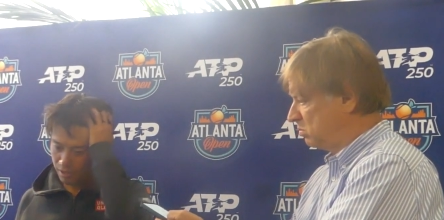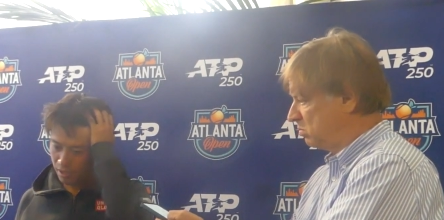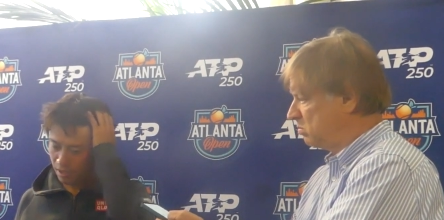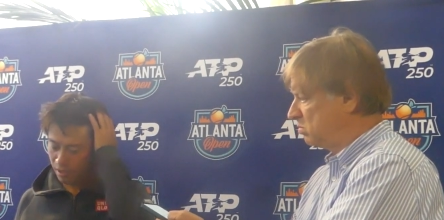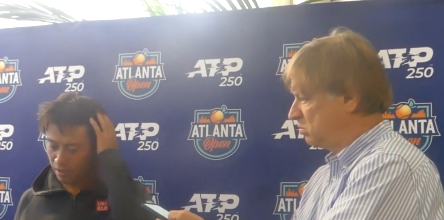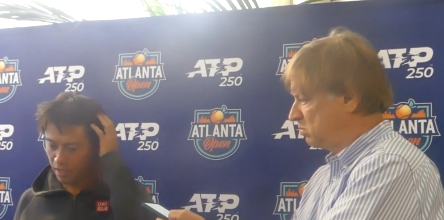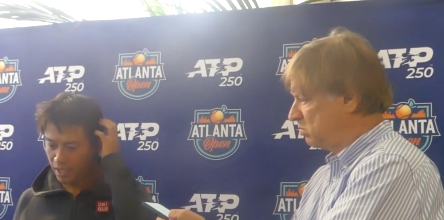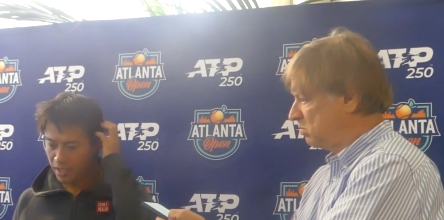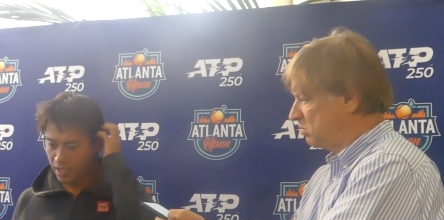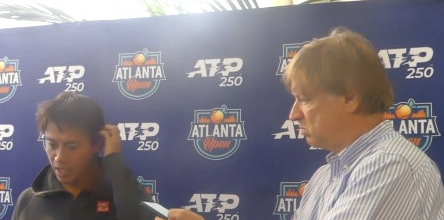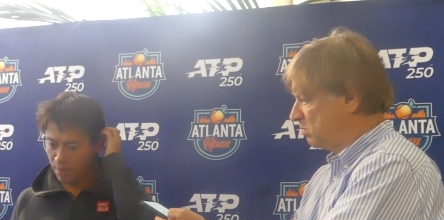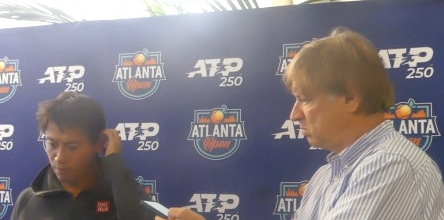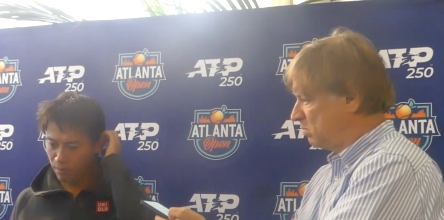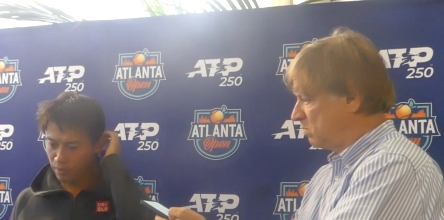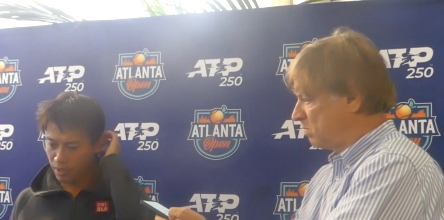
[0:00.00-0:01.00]
Speaker 1: uh,
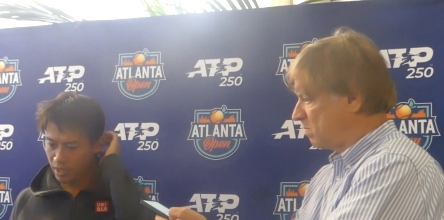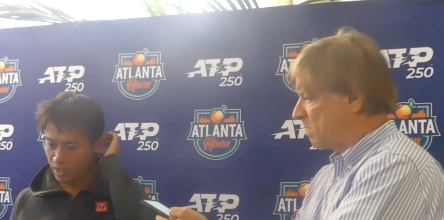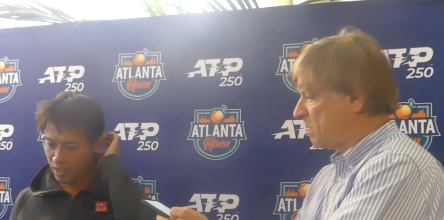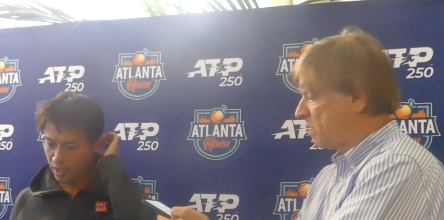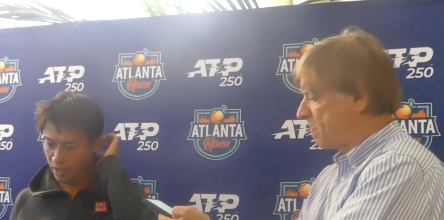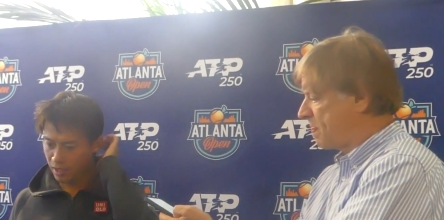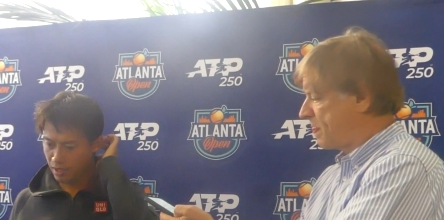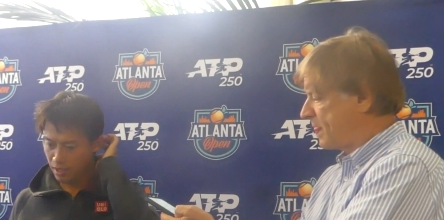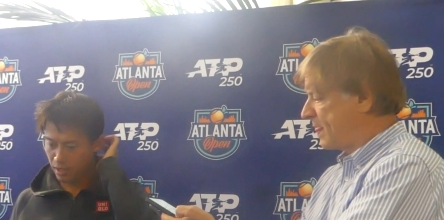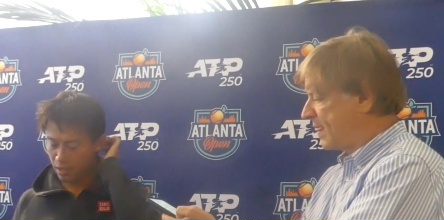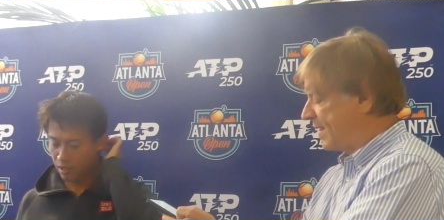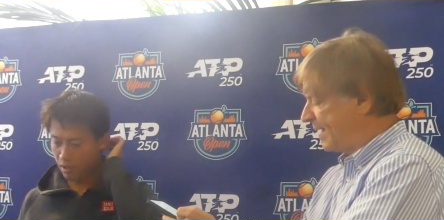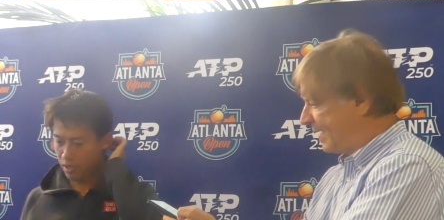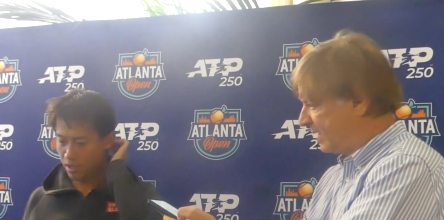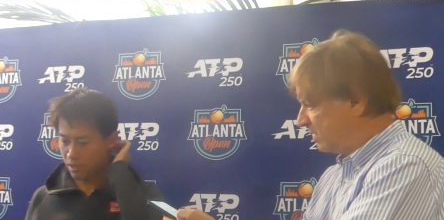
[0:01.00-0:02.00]
daytime, and uh,
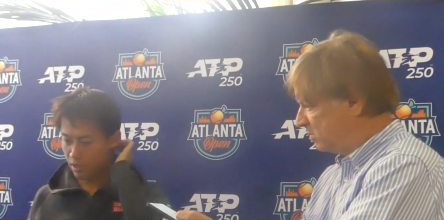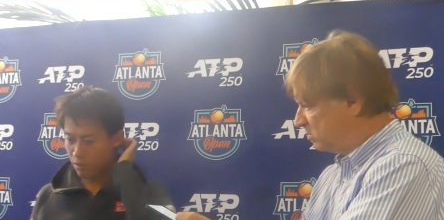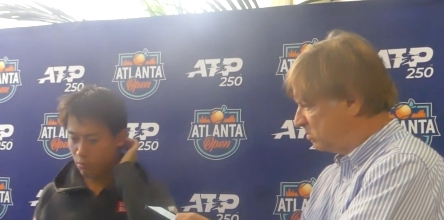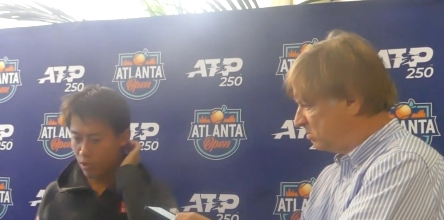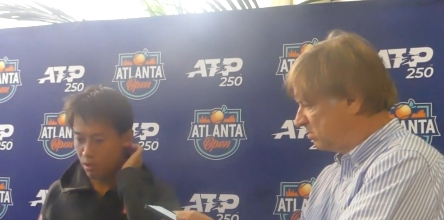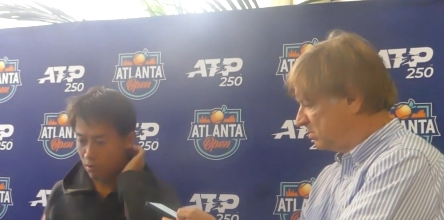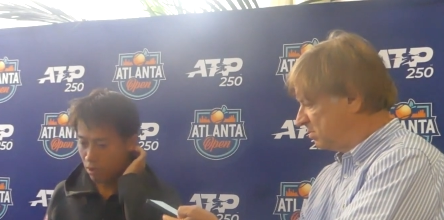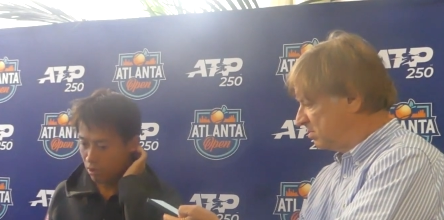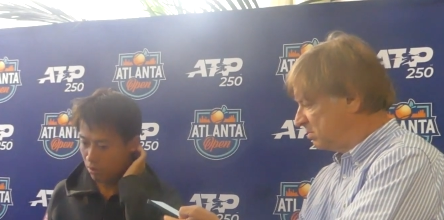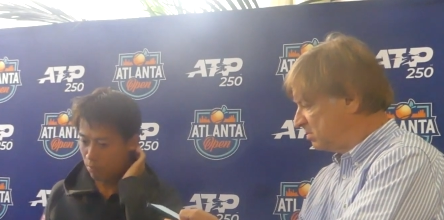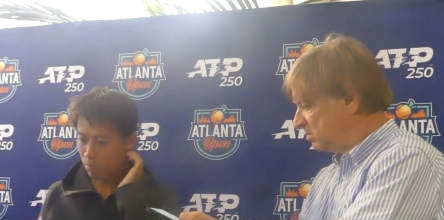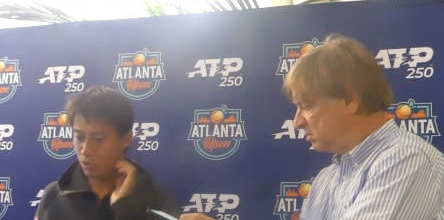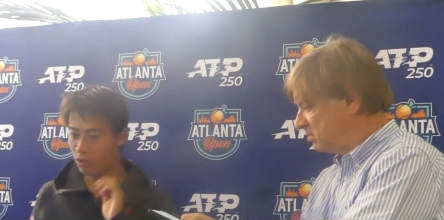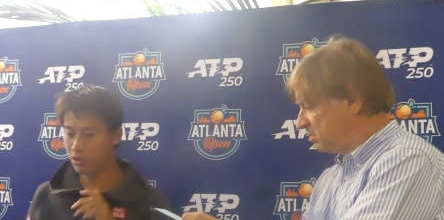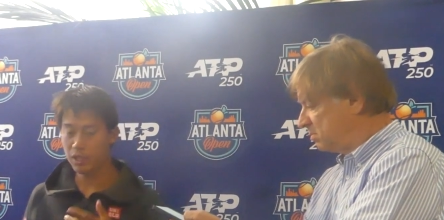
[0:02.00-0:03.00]
I think we were
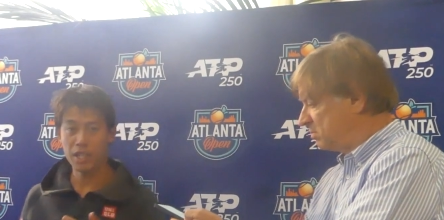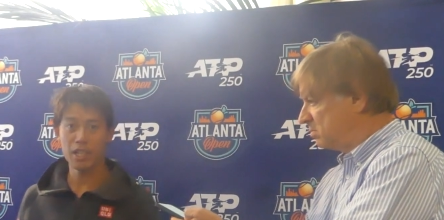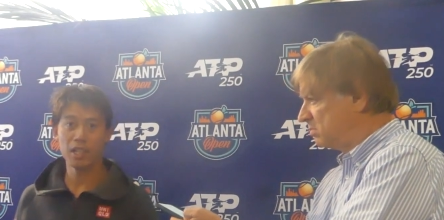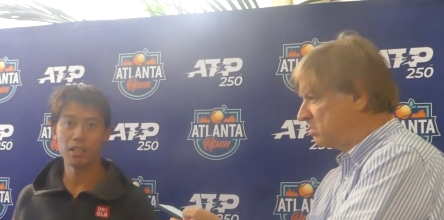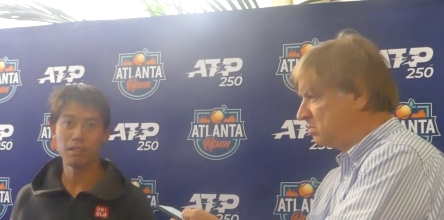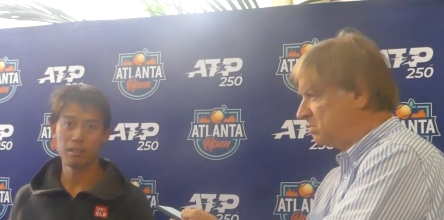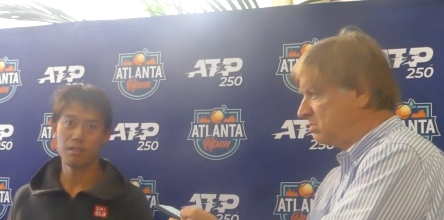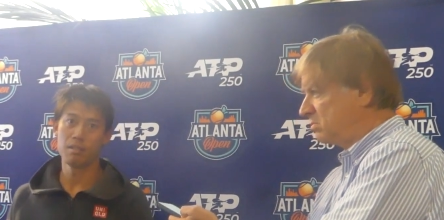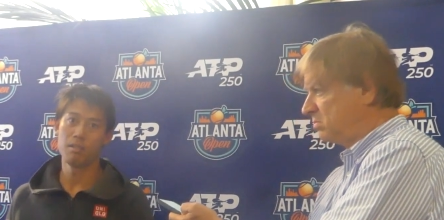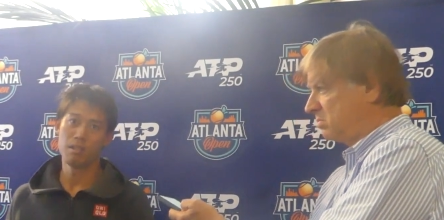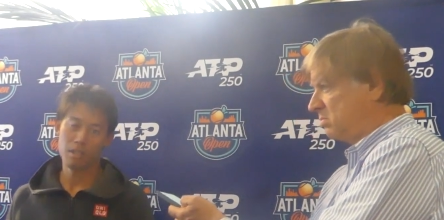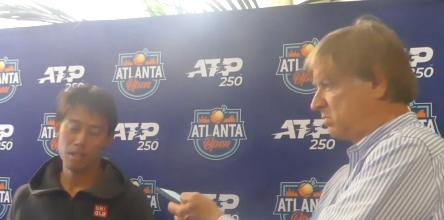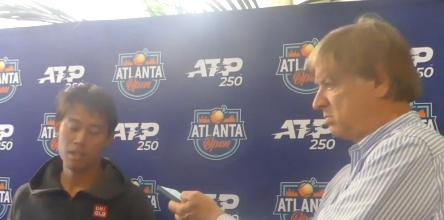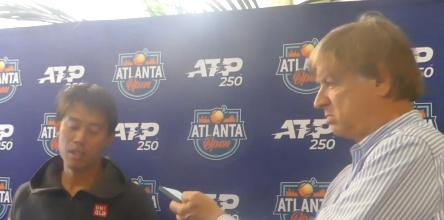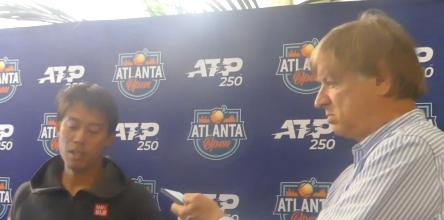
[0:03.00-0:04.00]
both hitting
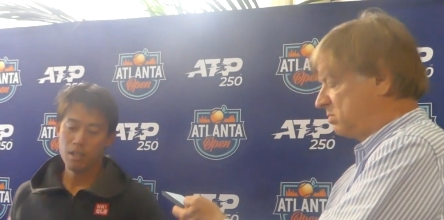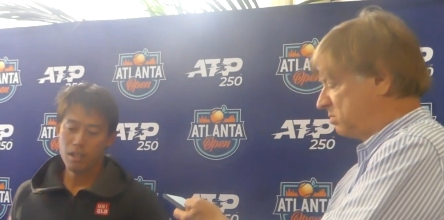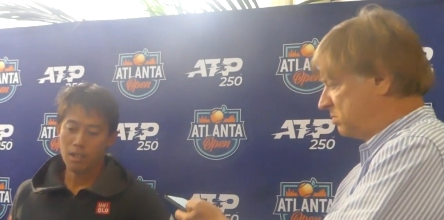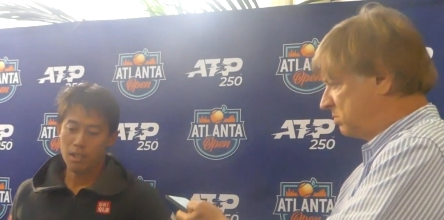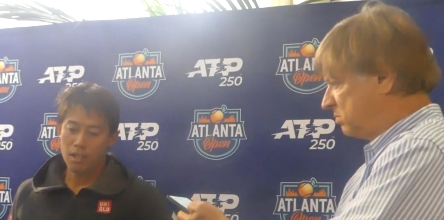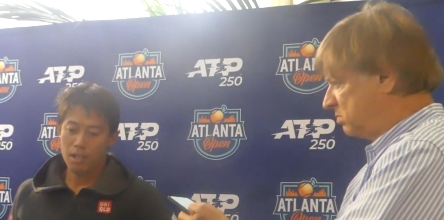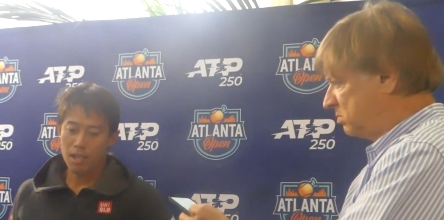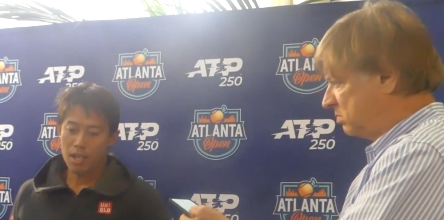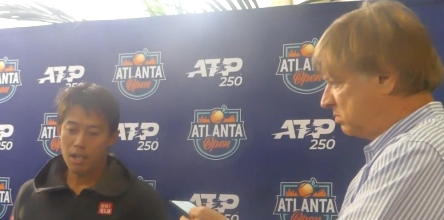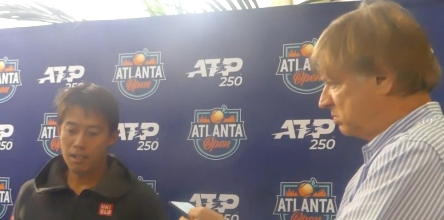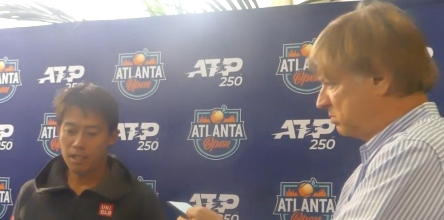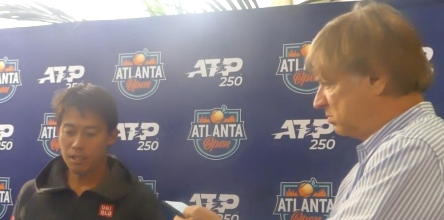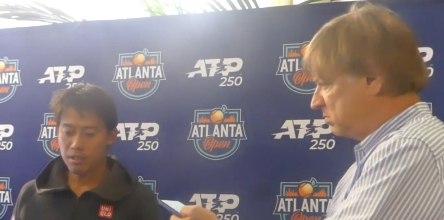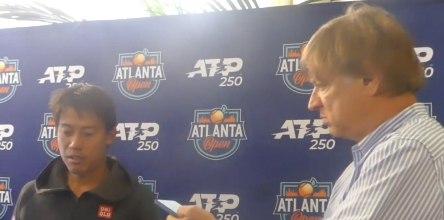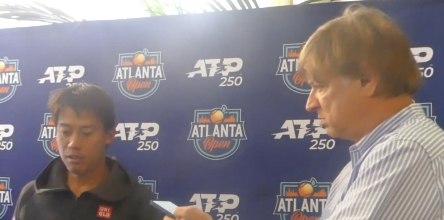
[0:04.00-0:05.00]
hard
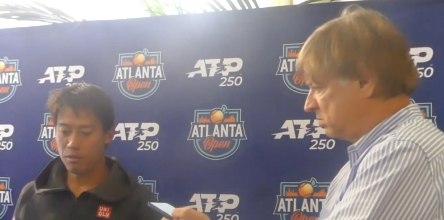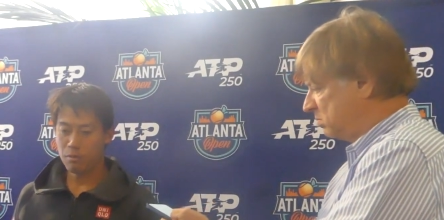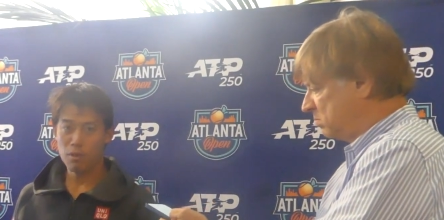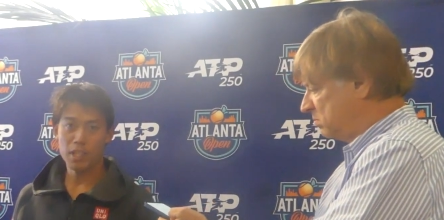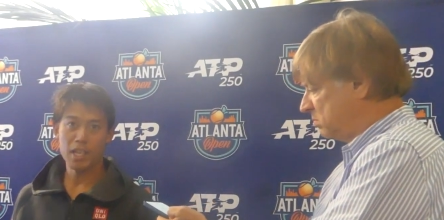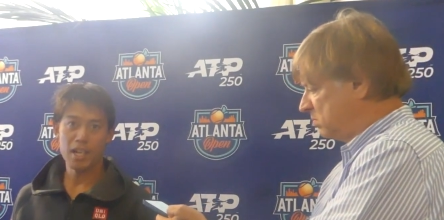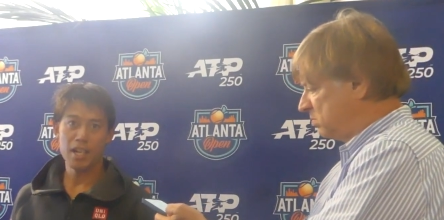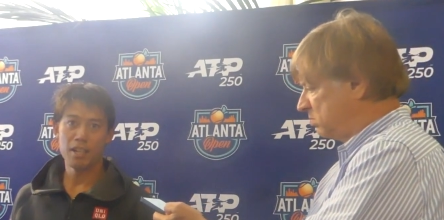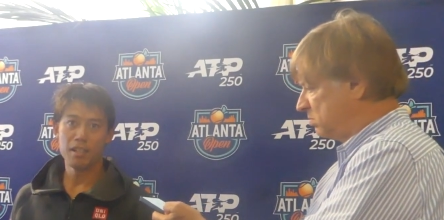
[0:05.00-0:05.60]
as we can.